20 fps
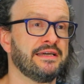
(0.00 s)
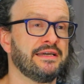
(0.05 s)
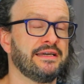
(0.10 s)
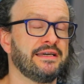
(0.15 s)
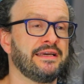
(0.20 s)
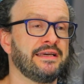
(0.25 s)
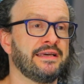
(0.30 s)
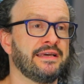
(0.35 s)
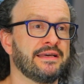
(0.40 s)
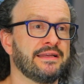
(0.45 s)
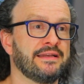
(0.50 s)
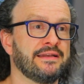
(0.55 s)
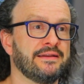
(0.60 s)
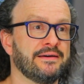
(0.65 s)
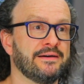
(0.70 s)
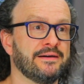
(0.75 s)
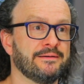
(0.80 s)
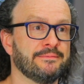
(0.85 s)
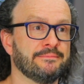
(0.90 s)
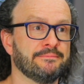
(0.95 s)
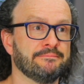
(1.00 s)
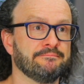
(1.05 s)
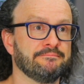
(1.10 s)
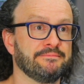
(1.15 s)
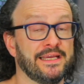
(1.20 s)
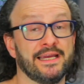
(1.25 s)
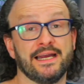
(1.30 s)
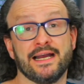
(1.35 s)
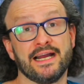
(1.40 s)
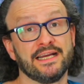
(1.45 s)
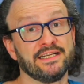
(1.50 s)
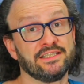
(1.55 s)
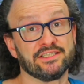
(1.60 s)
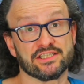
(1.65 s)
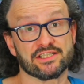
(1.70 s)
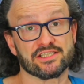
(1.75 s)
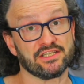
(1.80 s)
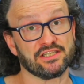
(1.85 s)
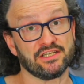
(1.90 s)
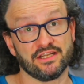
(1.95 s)
And yeah, I
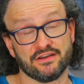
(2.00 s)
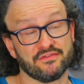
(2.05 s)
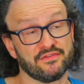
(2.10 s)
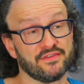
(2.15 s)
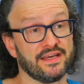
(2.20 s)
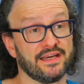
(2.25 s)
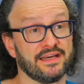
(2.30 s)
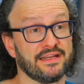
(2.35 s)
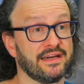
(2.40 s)
just love that.